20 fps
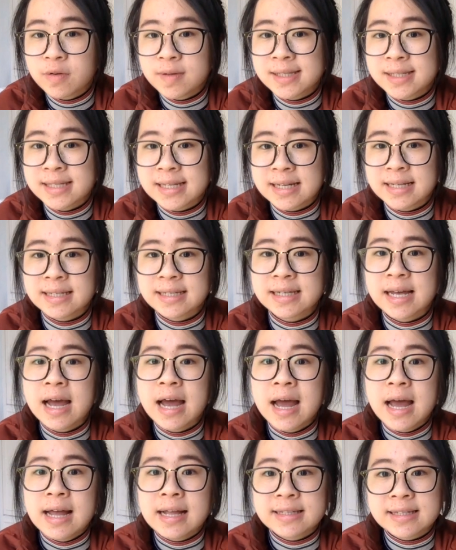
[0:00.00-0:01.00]
Since
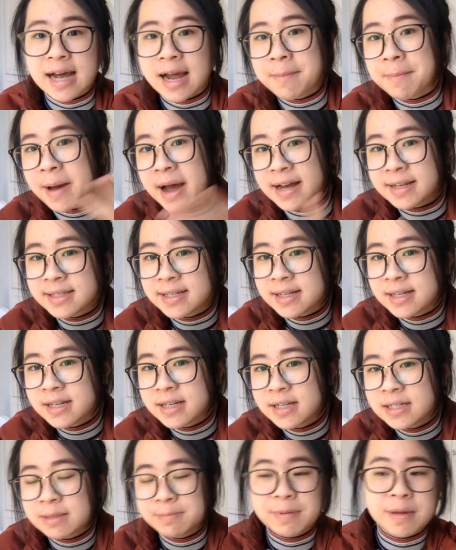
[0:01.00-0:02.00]
time
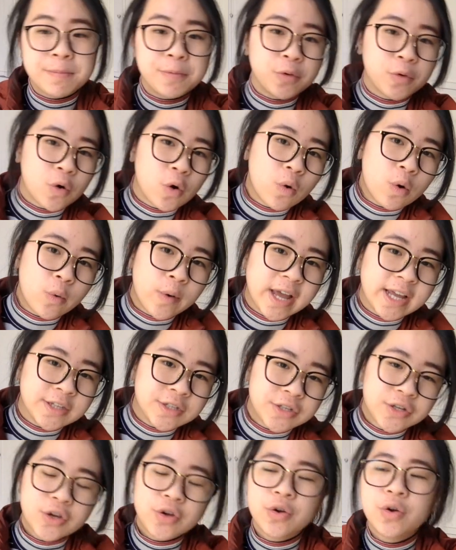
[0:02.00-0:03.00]
passes, people go away
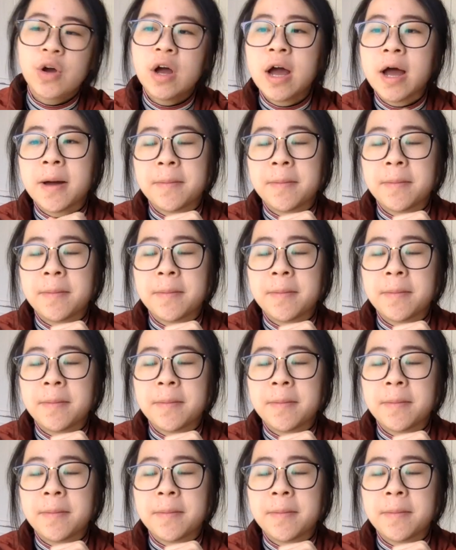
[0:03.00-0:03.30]
too.